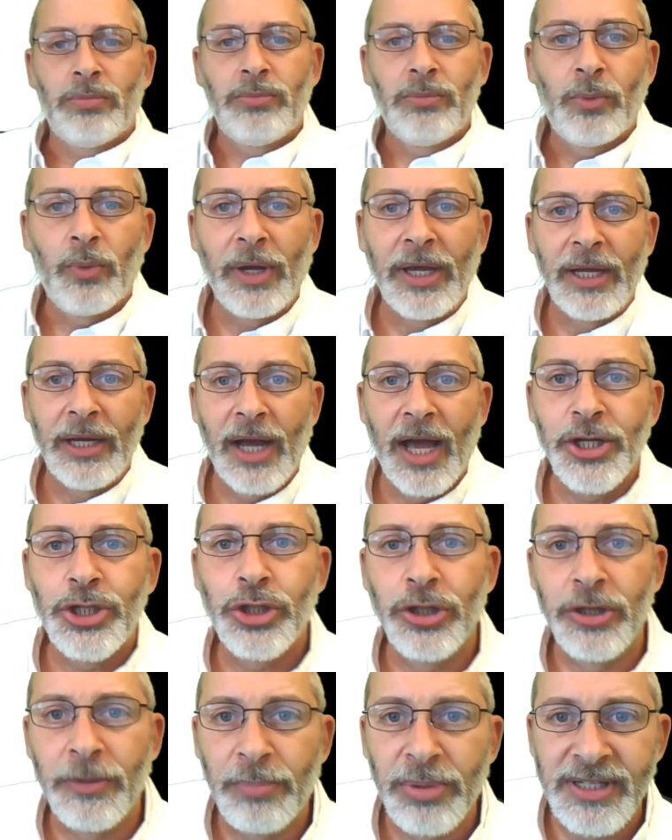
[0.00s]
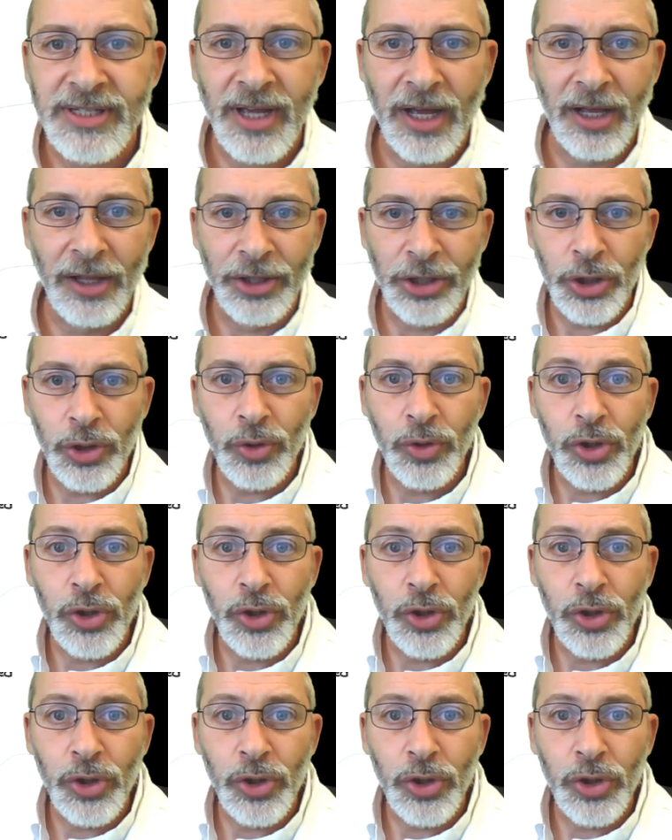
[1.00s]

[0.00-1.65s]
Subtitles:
Wait, I shouldn't be telling you.